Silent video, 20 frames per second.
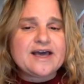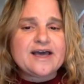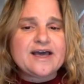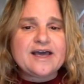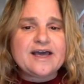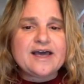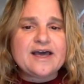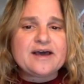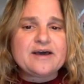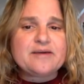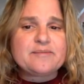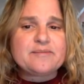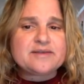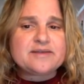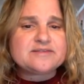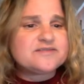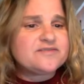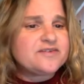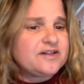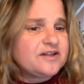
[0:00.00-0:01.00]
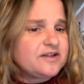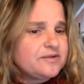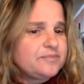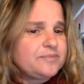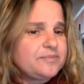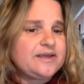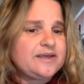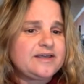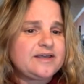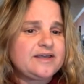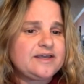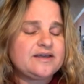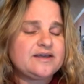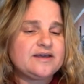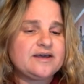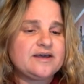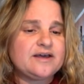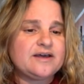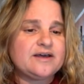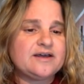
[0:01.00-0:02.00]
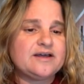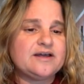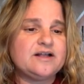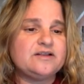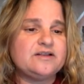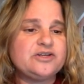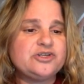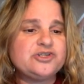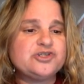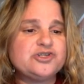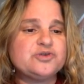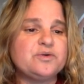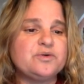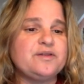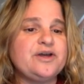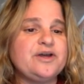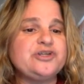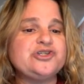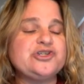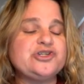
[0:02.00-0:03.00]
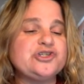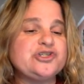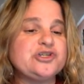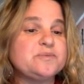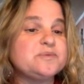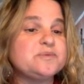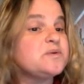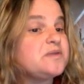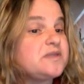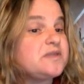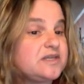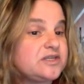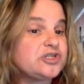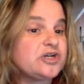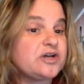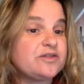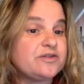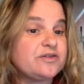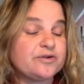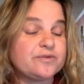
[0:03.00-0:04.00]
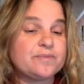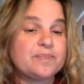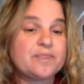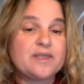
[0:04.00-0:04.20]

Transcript: and developing collegial relationships with each other.